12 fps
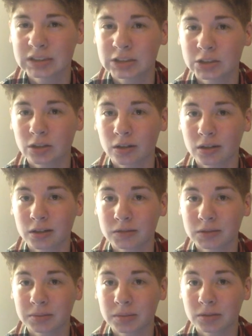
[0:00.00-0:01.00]
Sorry, that
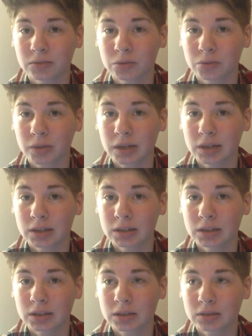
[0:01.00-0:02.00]
was a bit of a rant,
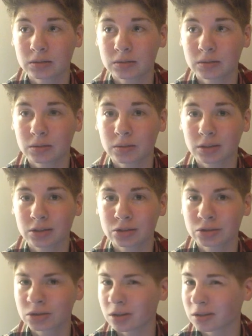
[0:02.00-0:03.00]
and I don't know where I
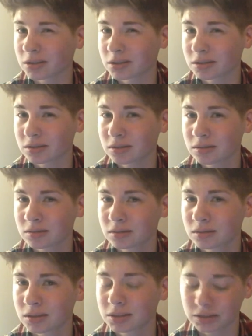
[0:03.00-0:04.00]
started,
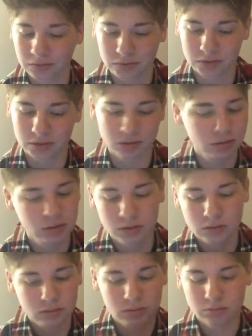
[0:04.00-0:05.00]
except for
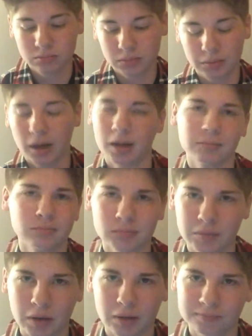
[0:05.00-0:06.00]
my mom.
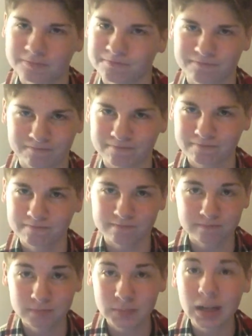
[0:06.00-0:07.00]

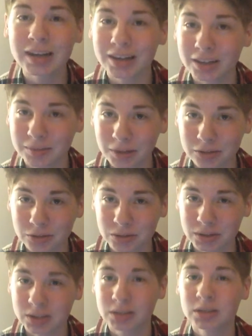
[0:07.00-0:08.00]
I gotta come out to
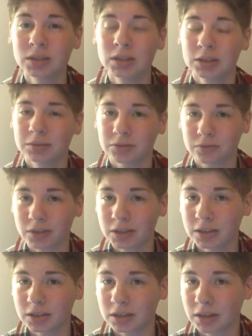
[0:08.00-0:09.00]
her. I'm
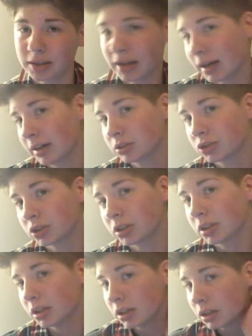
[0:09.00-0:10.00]
afraid that
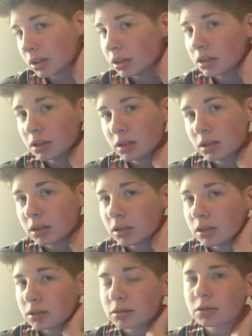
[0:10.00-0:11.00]
she
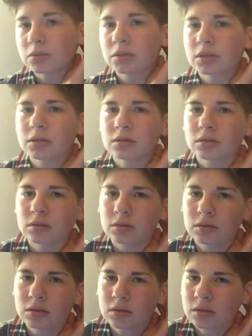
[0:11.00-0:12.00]
is going
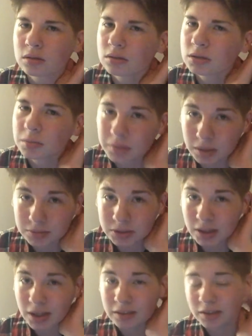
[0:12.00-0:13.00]
to be
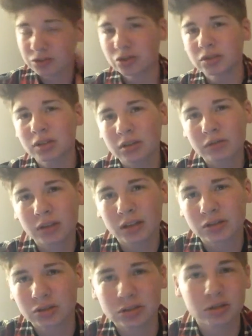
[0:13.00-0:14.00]
upset, that she's going to feel
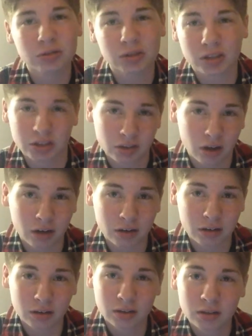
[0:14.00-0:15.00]
like she's losing a
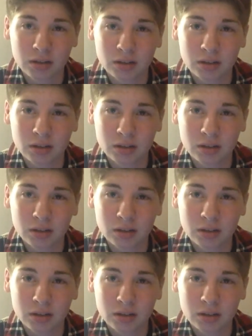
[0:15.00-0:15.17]
daughter.